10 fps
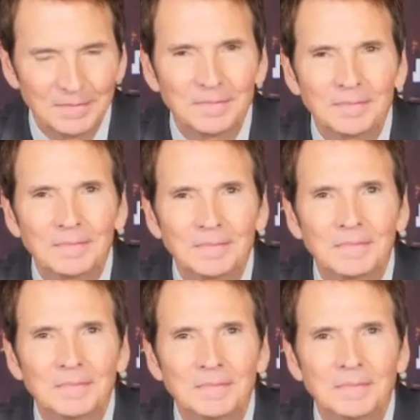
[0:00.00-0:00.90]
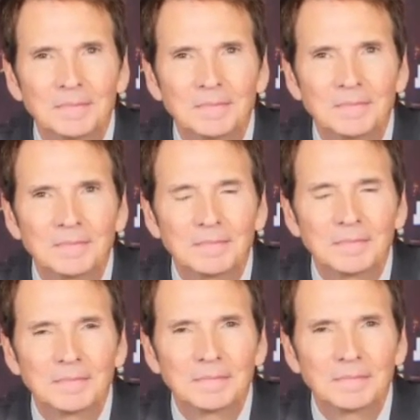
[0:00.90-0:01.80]

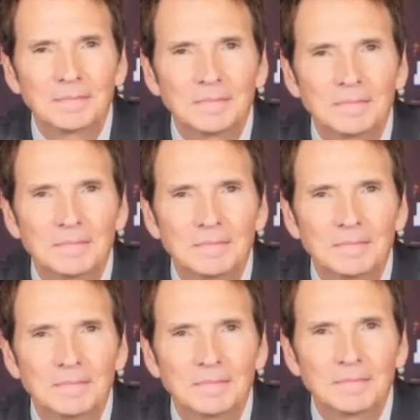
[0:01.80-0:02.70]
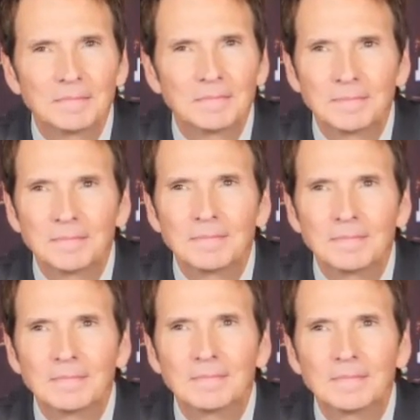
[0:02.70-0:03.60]

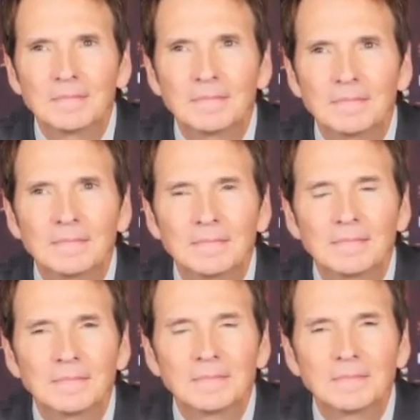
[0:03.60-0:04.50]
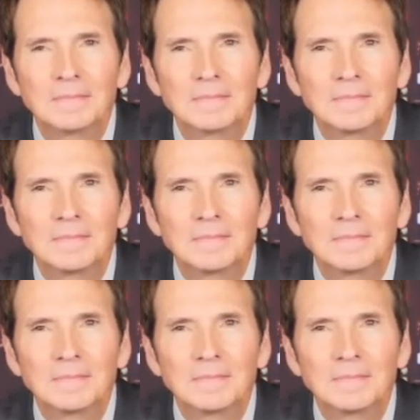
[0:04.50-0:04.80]
(silent)